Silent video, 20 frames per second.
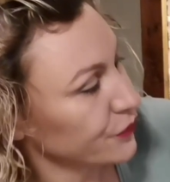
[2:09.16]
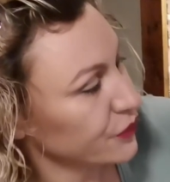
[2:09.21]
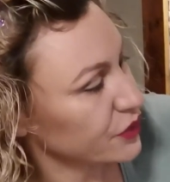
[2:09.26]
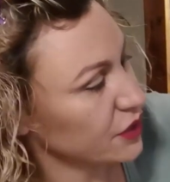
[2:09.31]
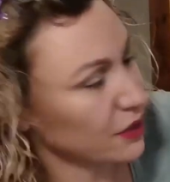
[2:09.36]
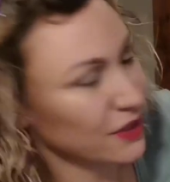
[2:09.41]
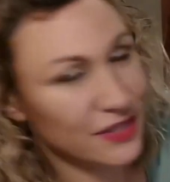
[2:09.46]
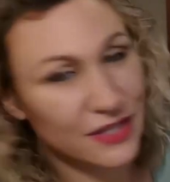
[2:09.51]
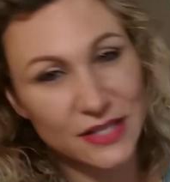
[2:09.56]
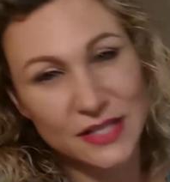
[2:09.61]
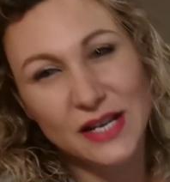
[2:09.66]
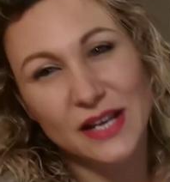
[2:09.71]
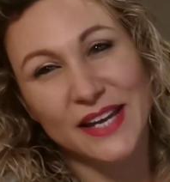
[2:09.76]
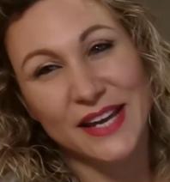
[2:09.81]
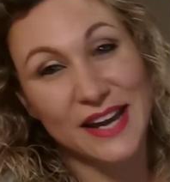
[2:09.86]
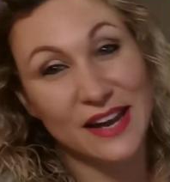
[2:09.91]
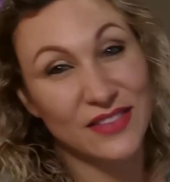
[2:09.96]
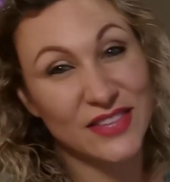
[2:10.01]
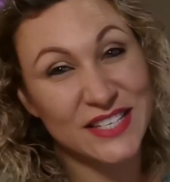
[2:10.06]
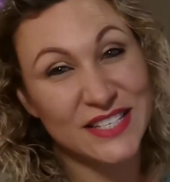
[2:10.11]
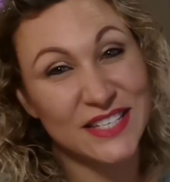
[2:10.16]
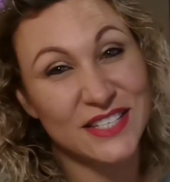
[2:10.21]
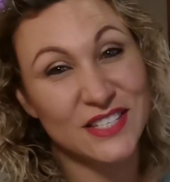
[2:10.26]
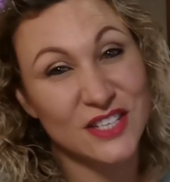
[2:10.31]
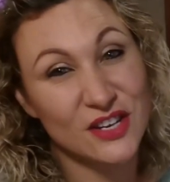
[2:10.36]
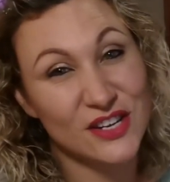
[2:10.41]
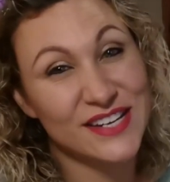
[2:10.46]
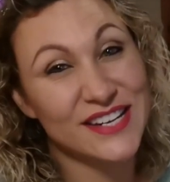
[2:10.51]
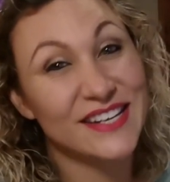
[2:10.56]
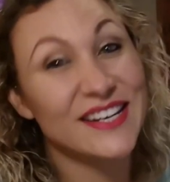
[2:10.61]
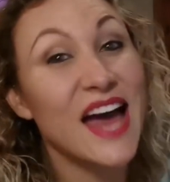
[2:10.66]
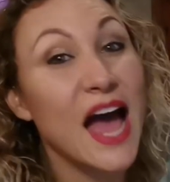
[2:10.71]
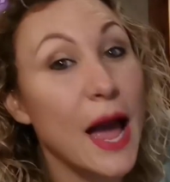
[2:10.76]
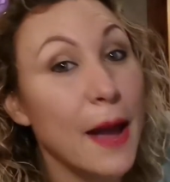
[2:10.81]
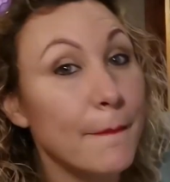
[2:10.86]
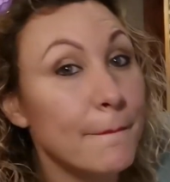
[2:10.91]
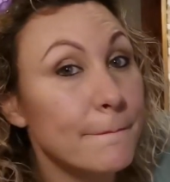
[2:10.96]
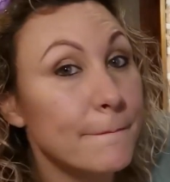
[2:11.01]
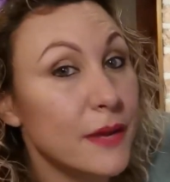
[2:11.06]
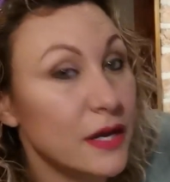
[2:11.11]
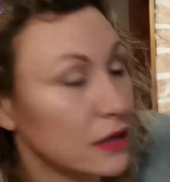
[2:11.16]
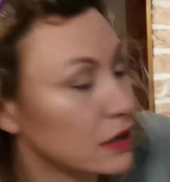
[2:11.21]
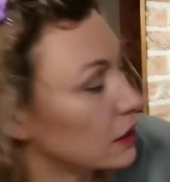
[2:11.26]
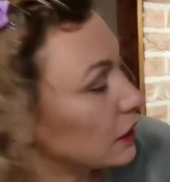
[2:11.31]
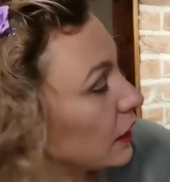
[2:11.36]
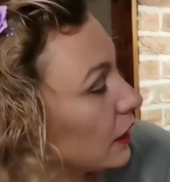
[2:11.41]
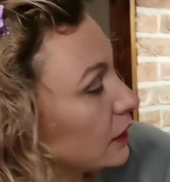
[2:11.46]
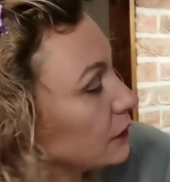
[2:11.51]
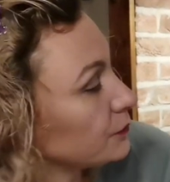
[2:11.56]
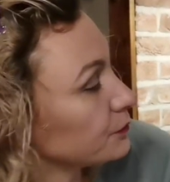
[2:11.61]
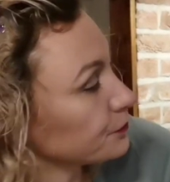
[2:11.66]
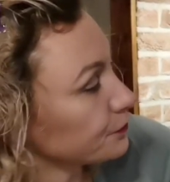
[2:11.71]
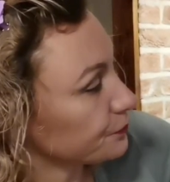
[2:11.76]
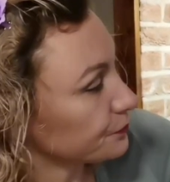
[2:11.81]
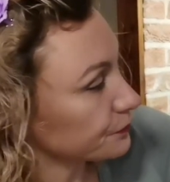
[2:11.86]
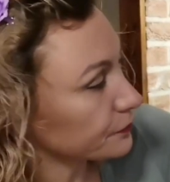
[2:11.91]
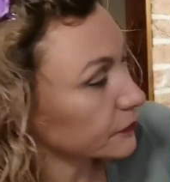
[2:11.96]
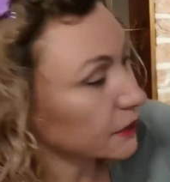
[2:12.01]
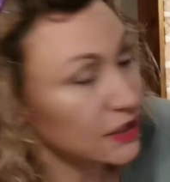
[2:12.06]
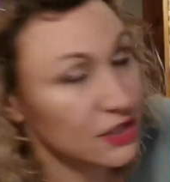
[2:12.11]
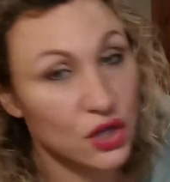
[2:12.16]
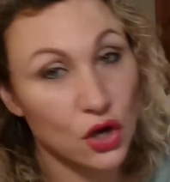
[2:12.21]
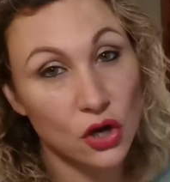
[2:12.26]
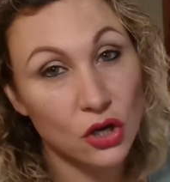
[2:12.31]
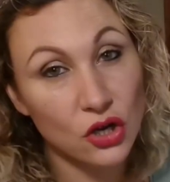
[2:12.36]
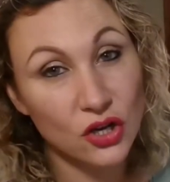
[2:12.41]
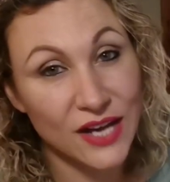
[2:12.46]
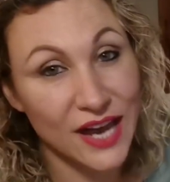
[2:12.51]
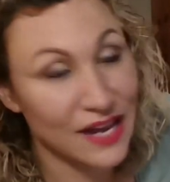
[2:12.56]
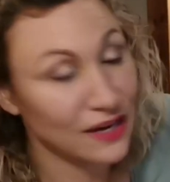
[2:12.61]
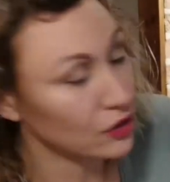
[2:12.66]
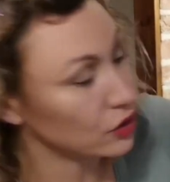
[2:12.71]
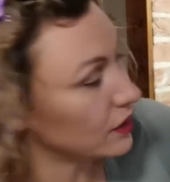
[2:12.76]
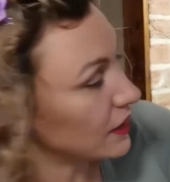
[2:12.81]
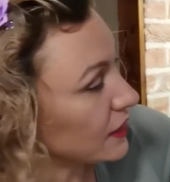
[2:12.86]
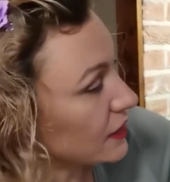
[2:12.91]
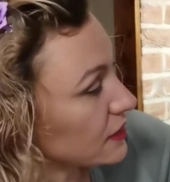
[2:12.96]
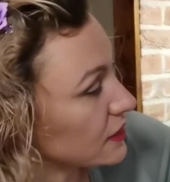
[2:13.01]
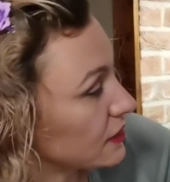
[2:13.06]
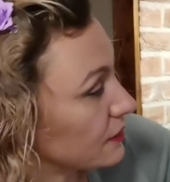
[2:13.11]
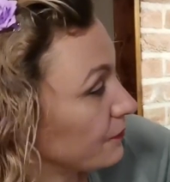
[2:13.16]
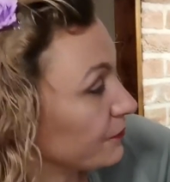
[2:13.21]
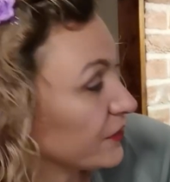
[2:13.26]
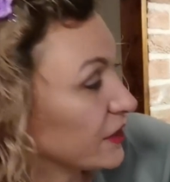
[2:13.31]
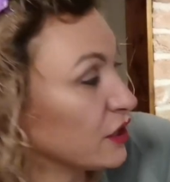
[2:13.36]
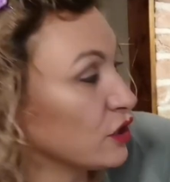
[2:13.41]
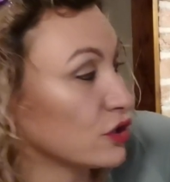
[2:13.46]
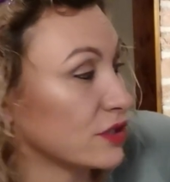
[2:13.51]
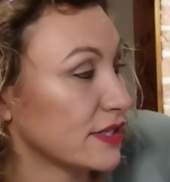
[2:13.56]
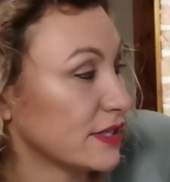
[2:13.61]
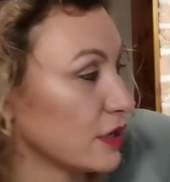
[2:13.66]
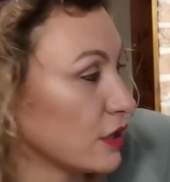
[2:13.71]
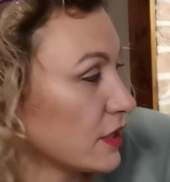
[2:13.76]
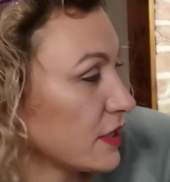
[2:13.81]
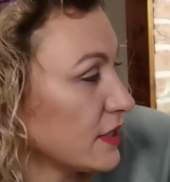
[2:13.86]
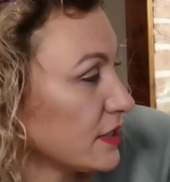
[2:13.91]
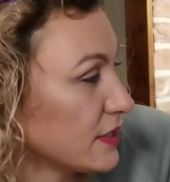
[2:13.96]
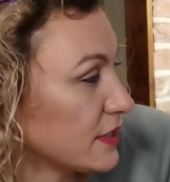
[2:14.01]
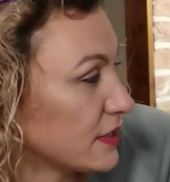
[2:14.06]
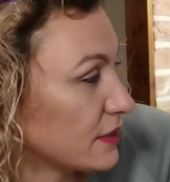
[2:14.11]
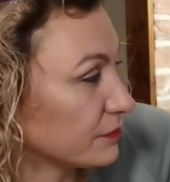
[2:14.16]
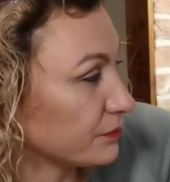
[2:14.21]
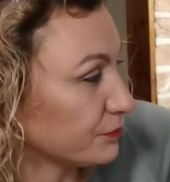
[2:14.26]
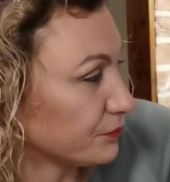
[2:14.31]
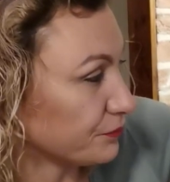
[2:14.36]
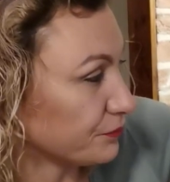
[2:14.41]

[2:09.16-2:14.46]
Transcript: So this is certainly an amber colour. It's got a good head on it. Looks nice.